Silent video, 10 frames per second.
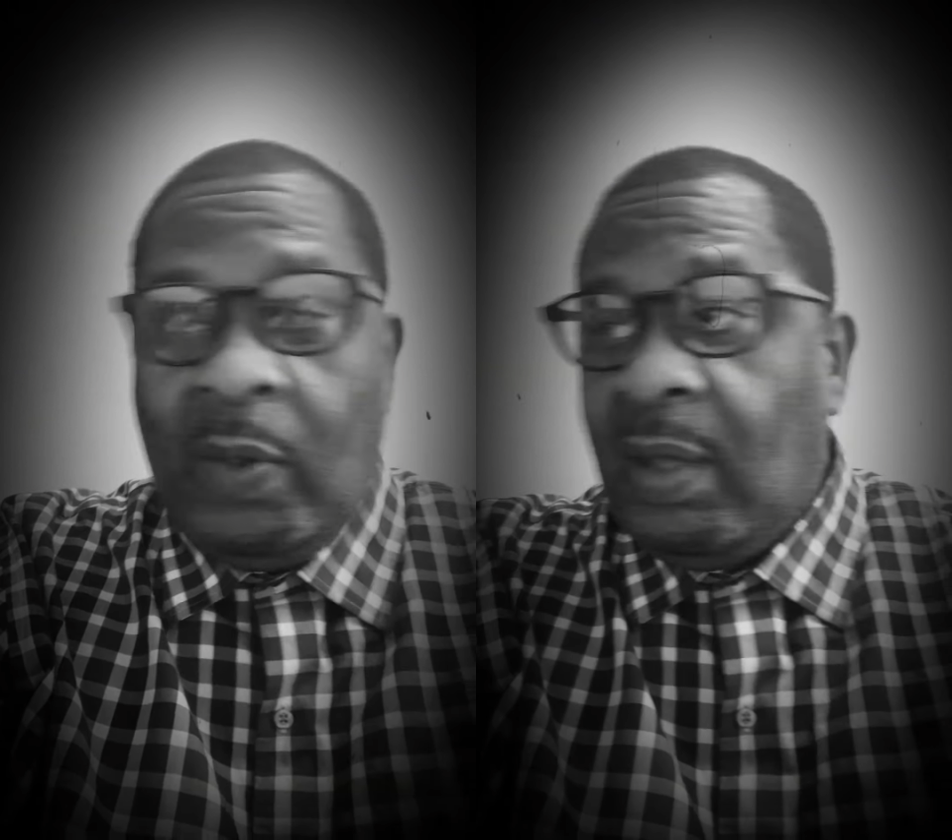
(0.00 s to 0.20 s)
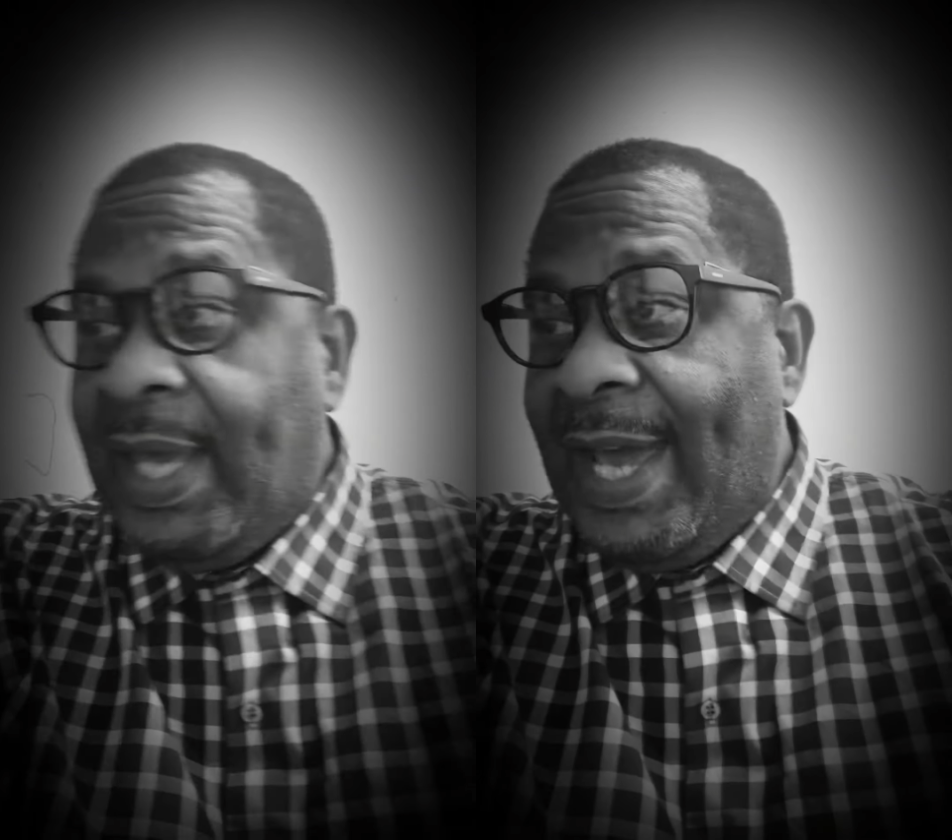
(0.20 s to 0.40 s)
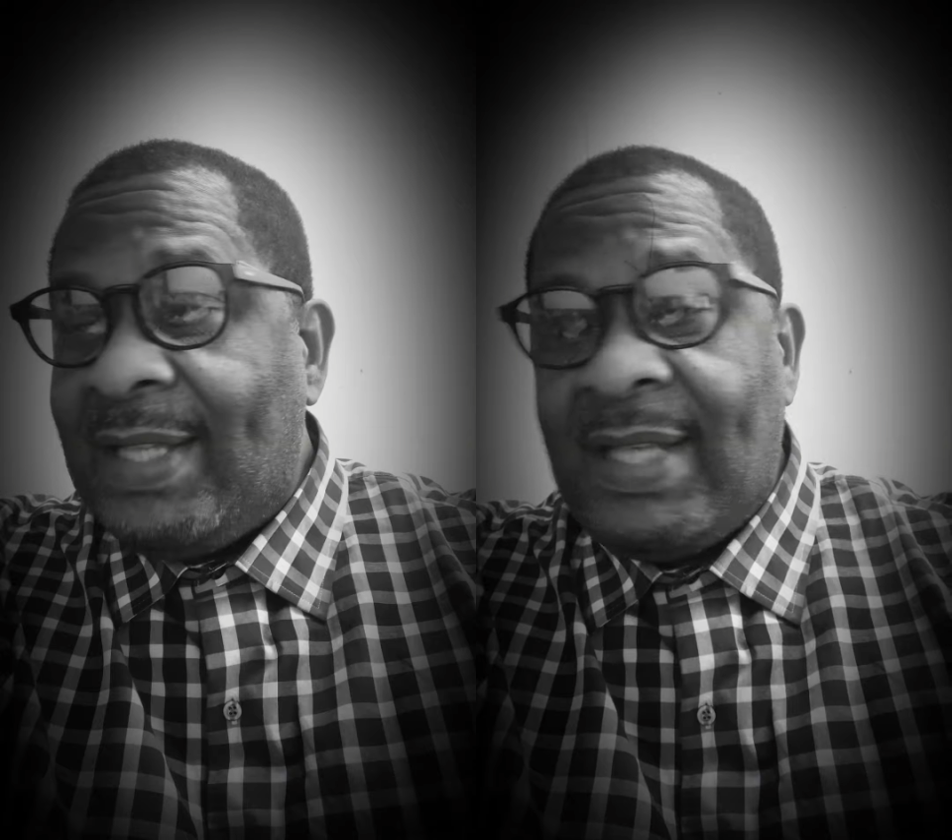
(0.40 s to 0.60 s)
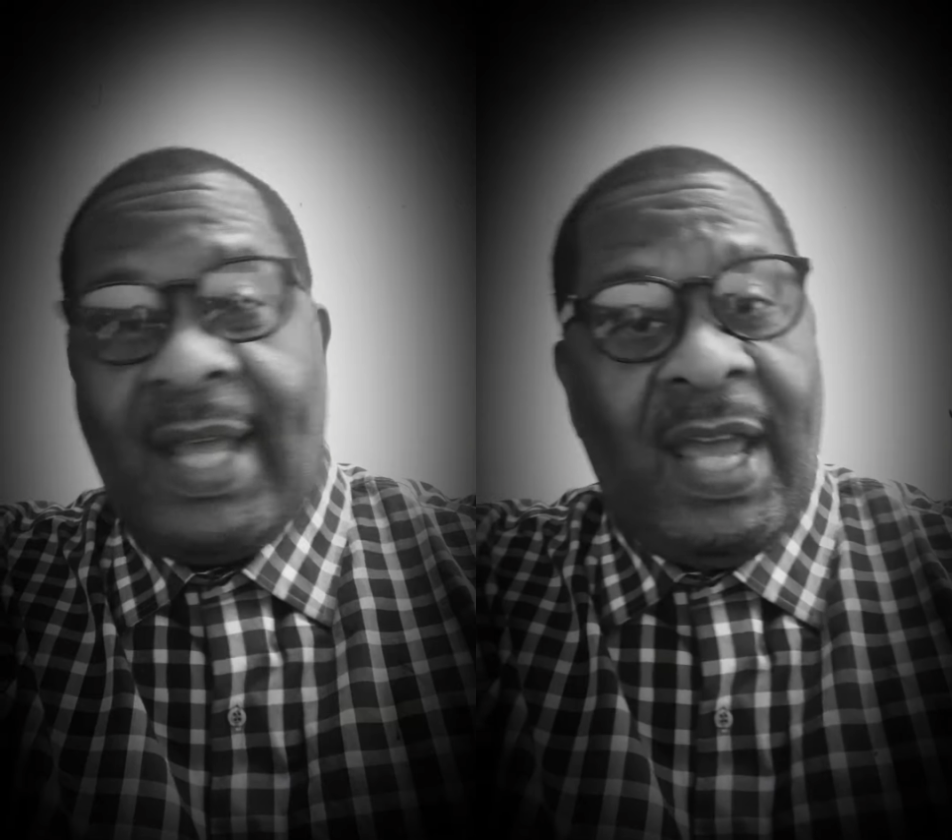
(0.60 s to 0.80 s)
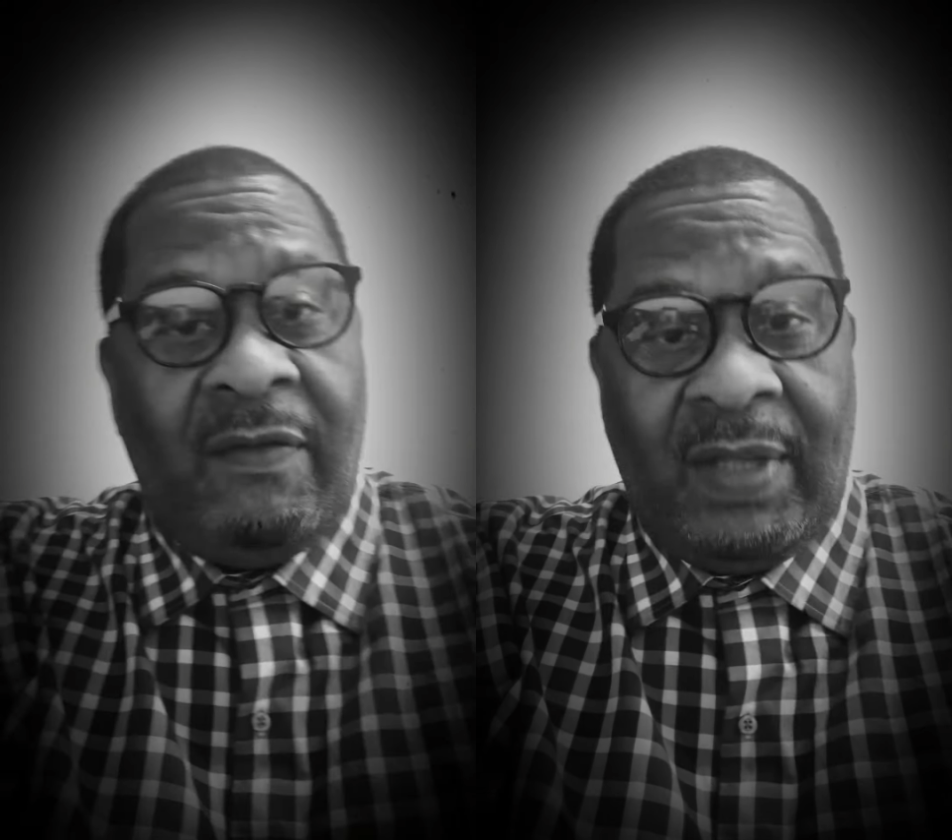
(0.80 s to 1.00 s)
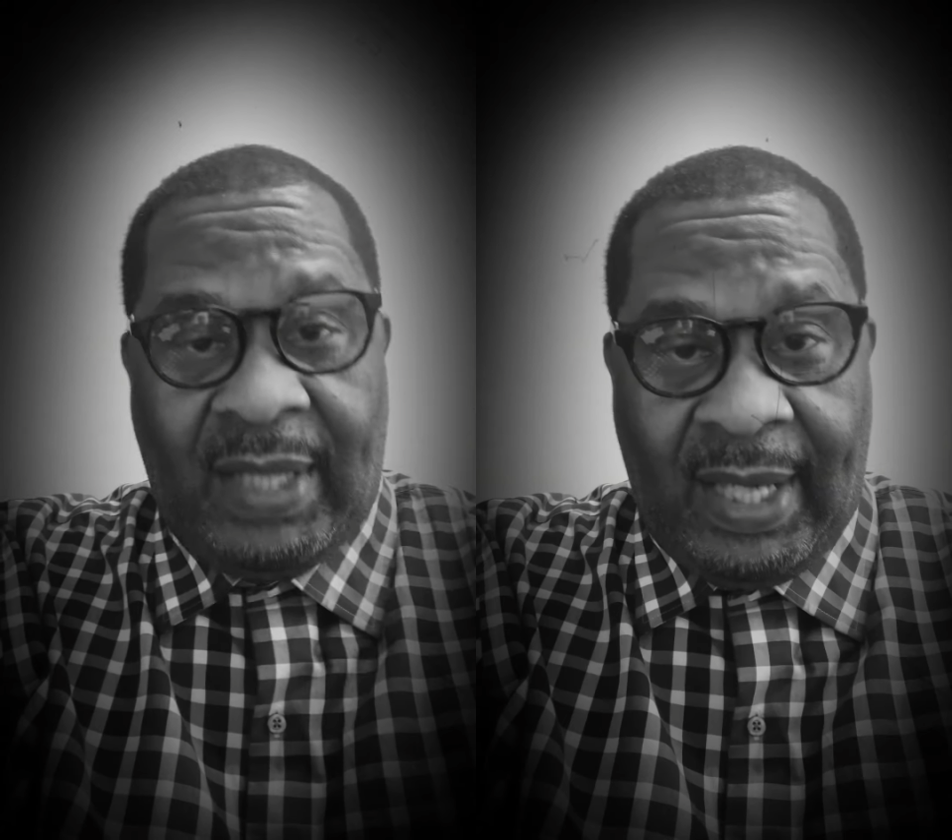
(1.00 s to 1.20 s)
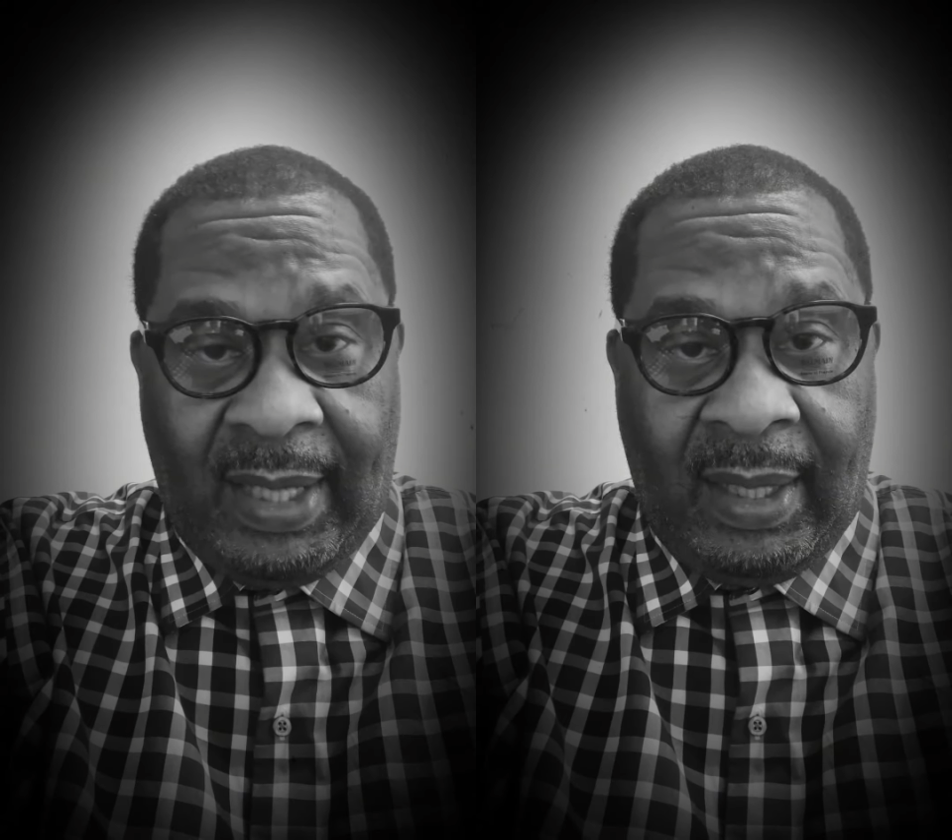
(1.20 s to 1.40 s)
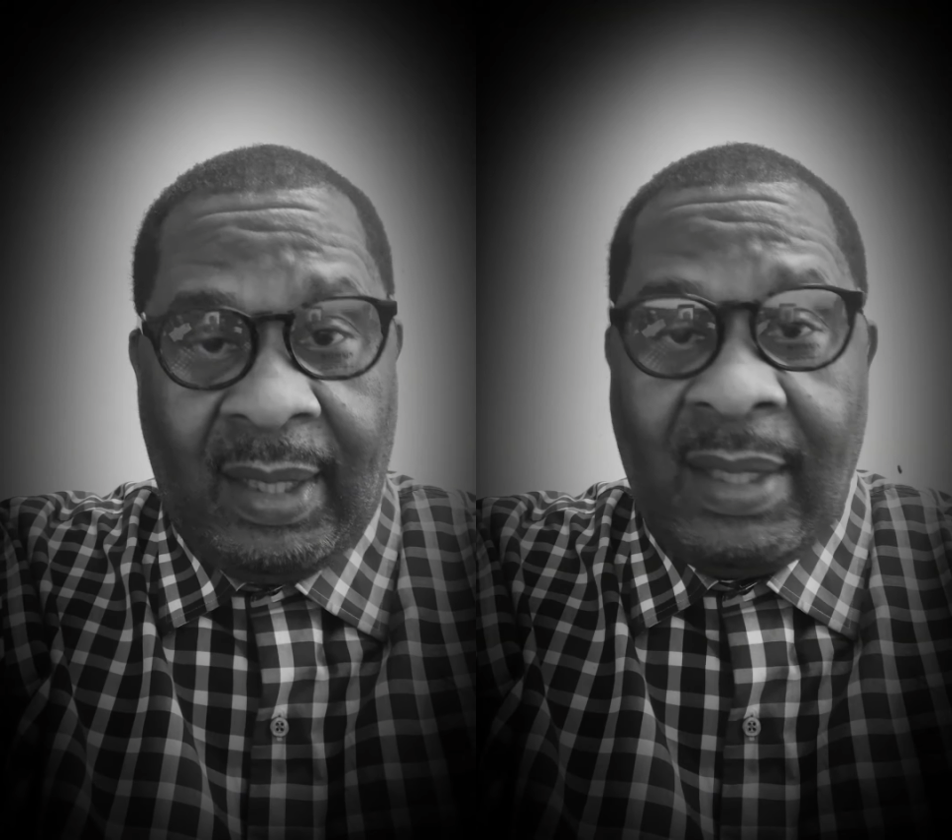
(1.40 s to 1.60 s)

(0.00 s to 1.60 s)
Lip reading: well casted, everything.